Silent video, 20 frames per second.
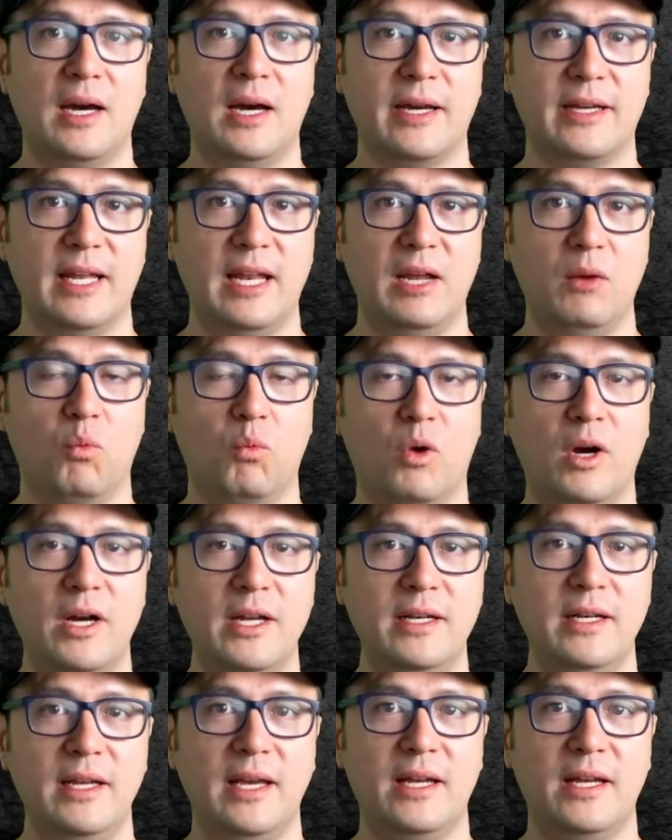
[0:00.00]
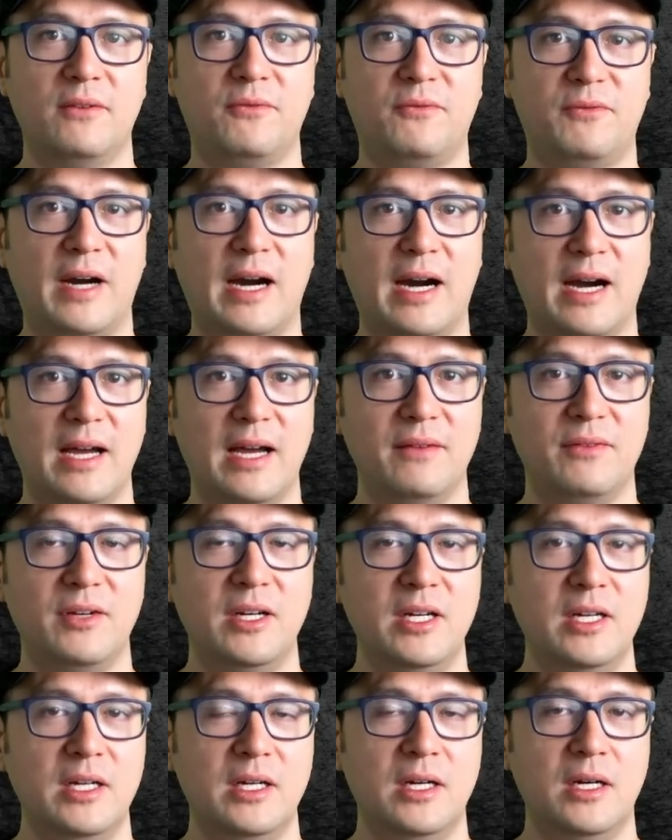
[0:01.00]
I get a 1 and a 5.
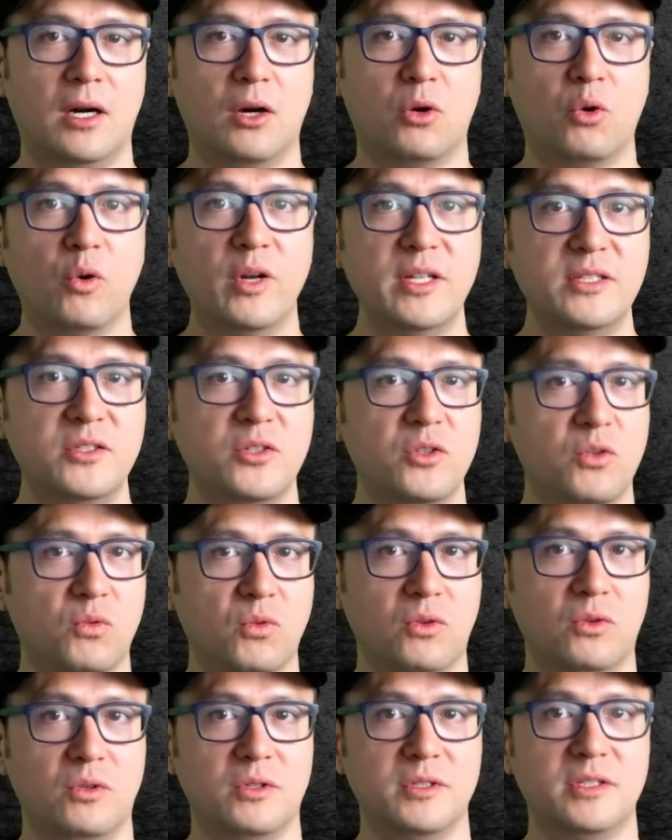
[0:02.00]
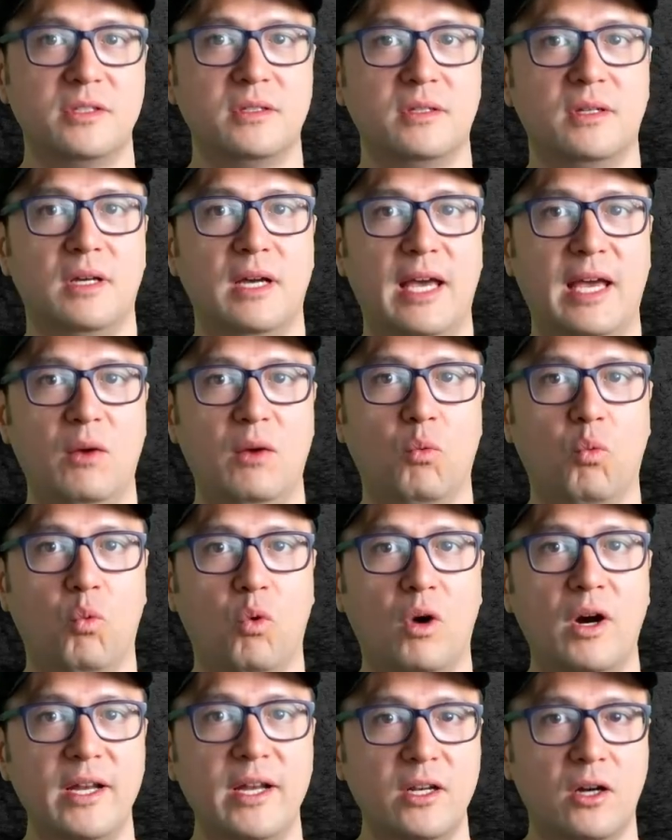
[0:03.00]
According to the rules, a
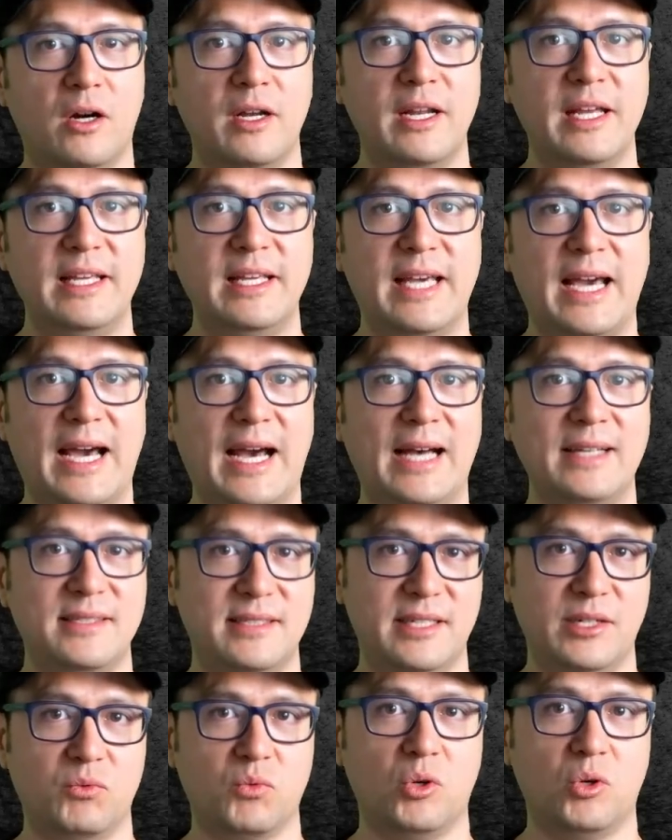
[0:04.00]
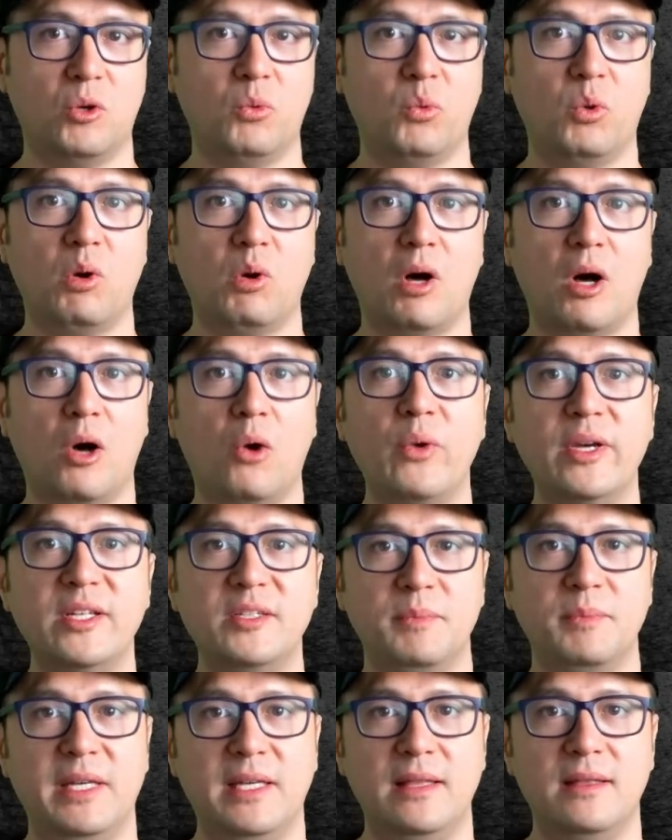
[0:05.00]
1 on a casting roll will
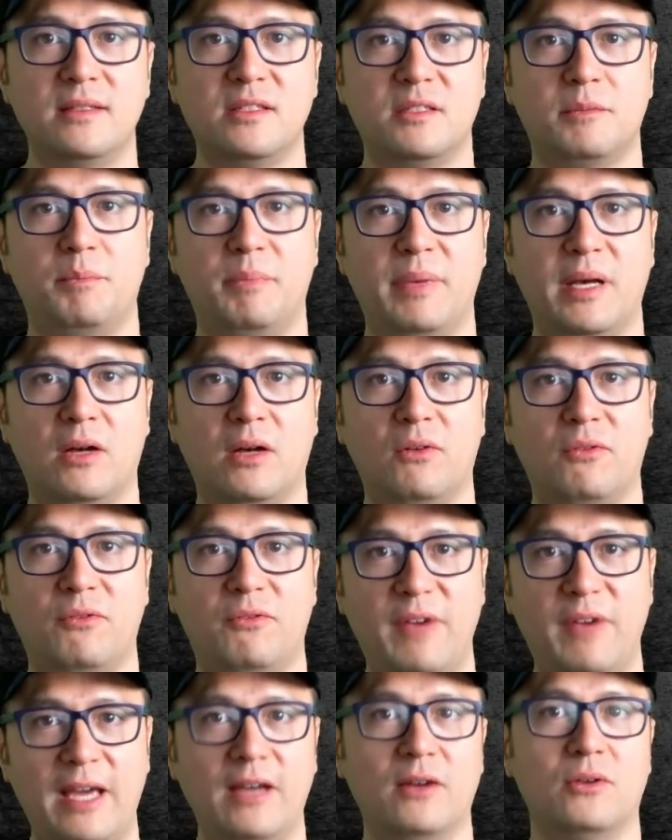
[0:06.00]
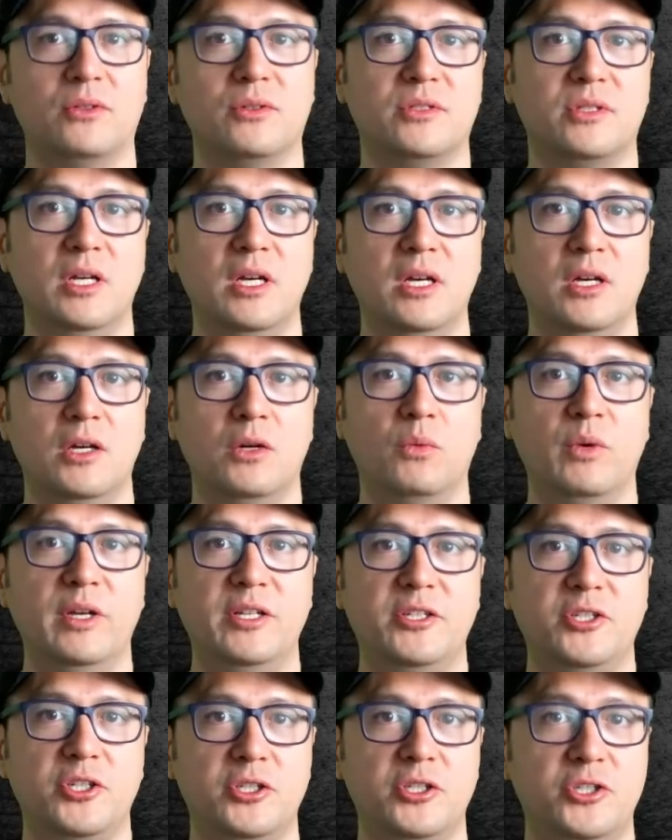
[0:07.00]
always mean the spell fails,
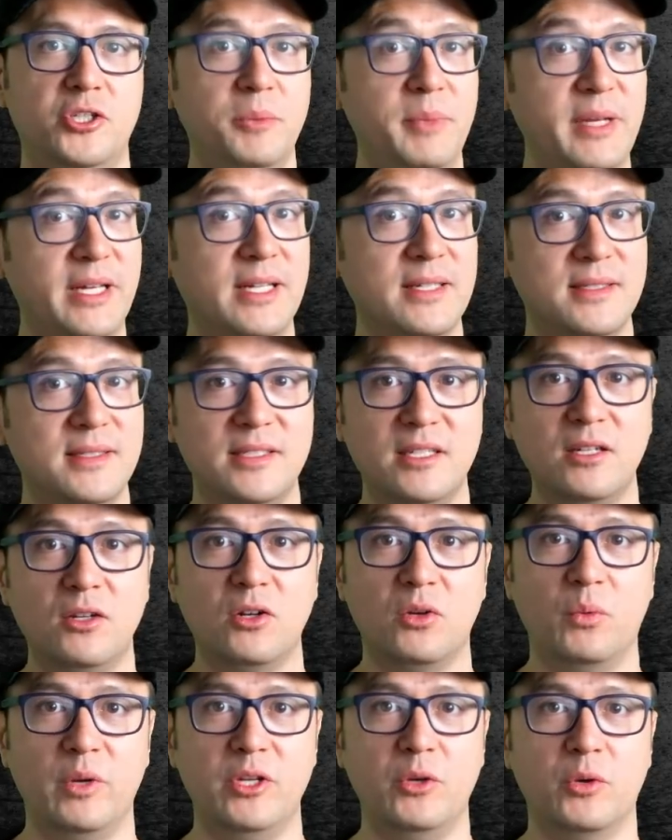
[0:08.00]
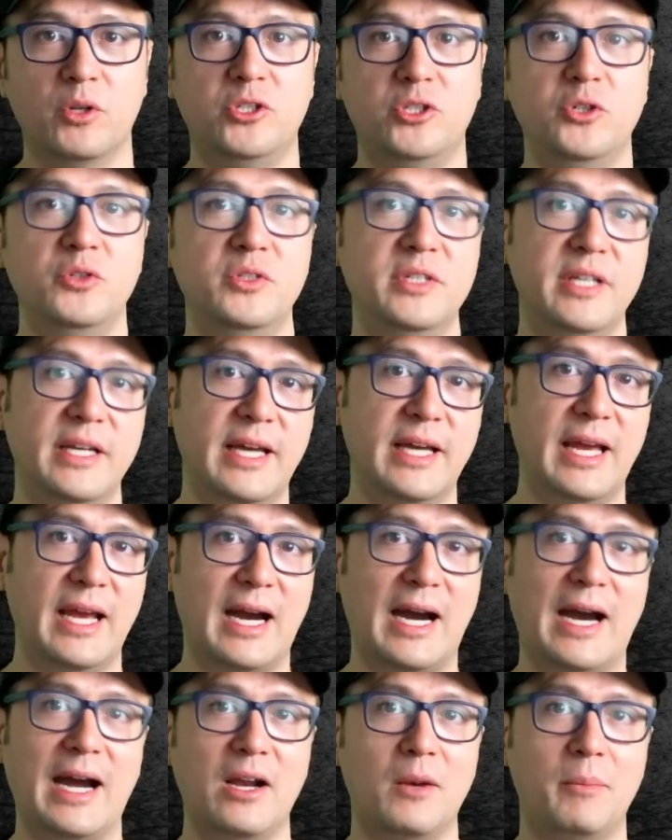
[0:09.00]
which should be considered when you are choosing a
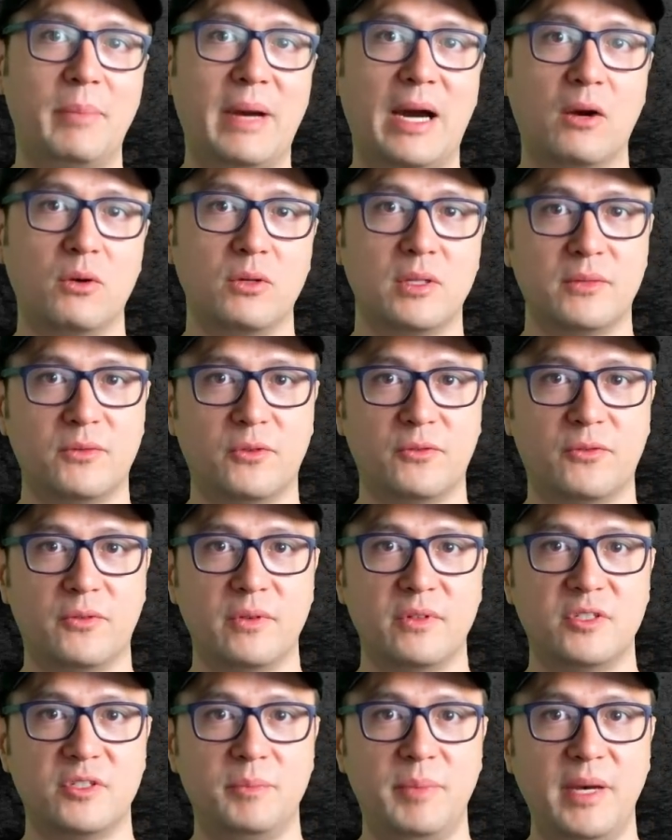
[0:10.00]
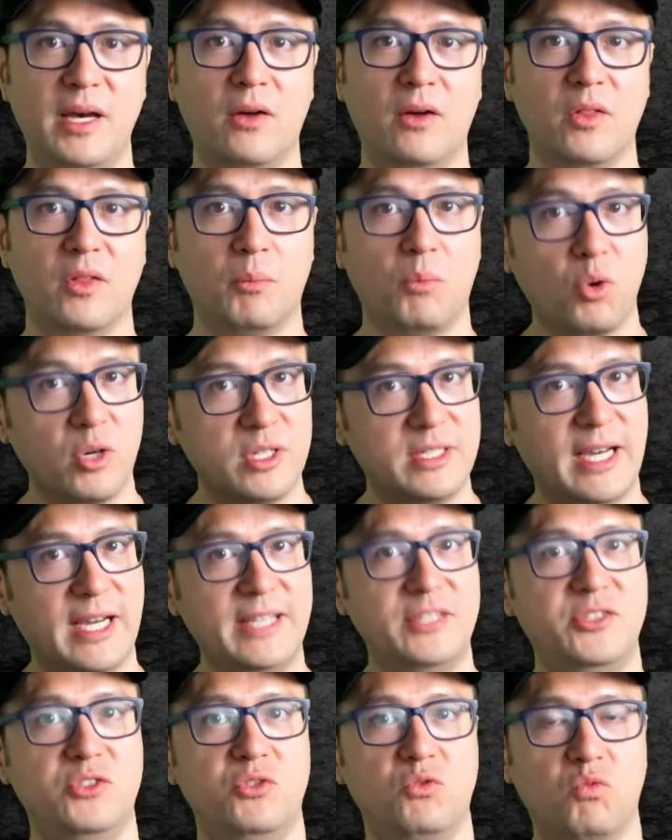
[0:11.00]
higher power level for the spell. The more
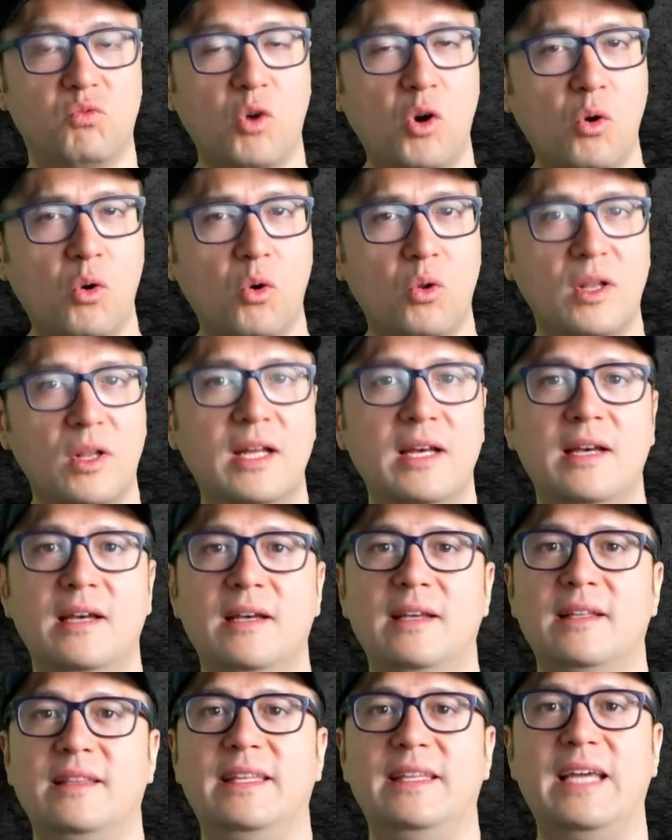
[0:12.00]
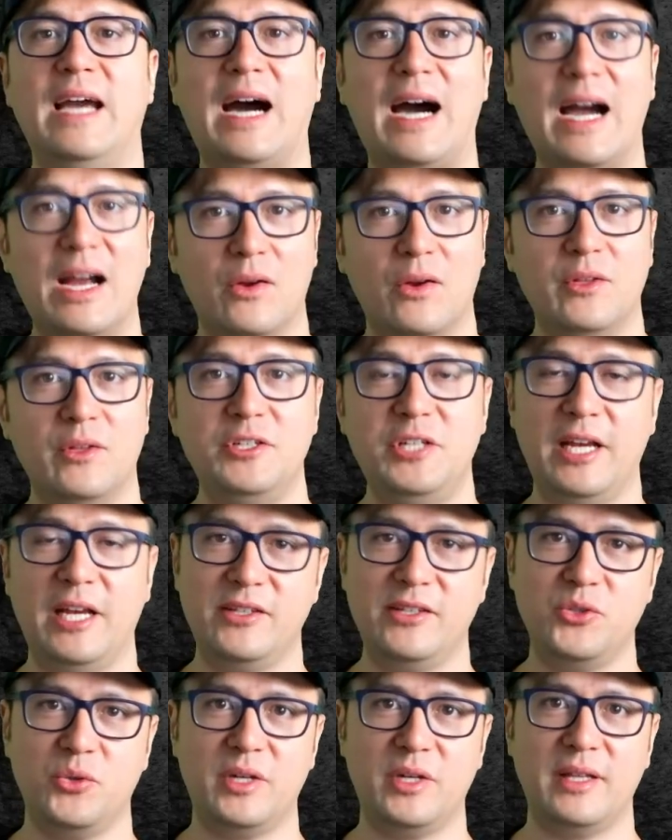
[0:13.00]
dice you roll, the higher the
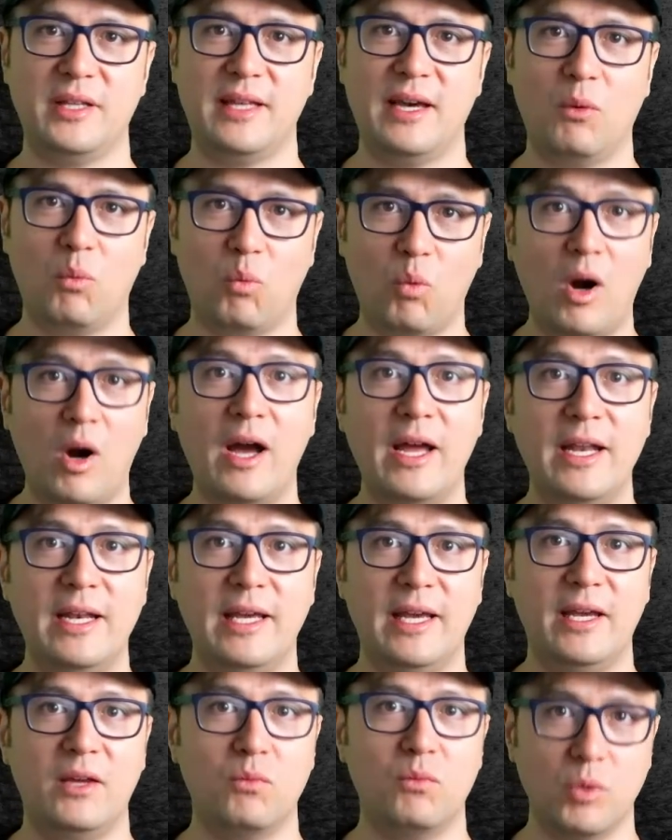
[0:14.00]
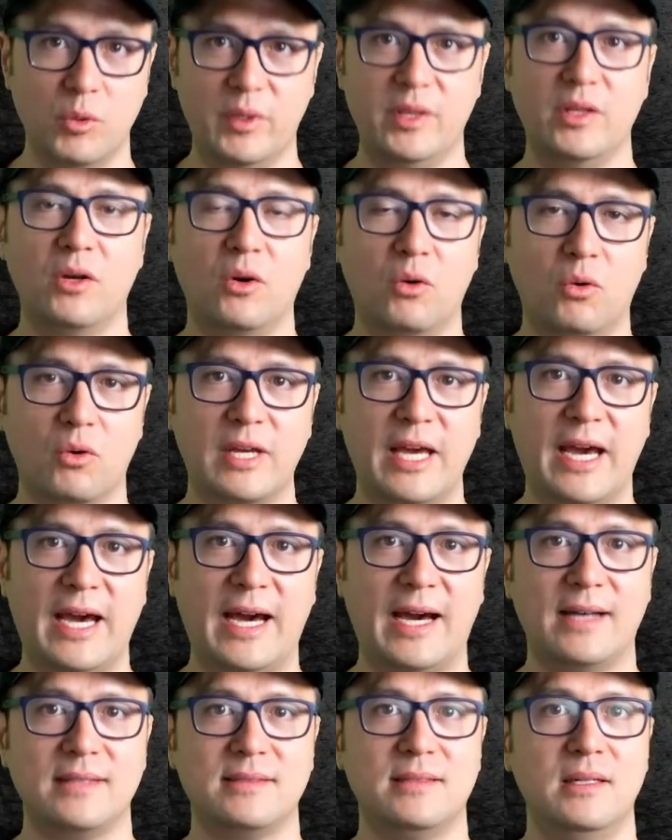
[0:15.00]
chance you'll get that 1 and ruin the whole
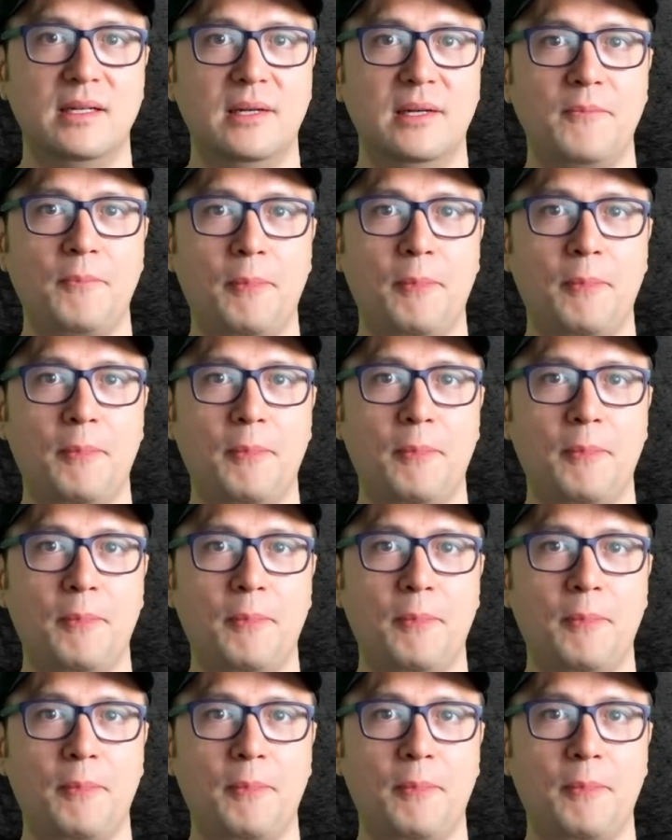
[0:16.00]
cast.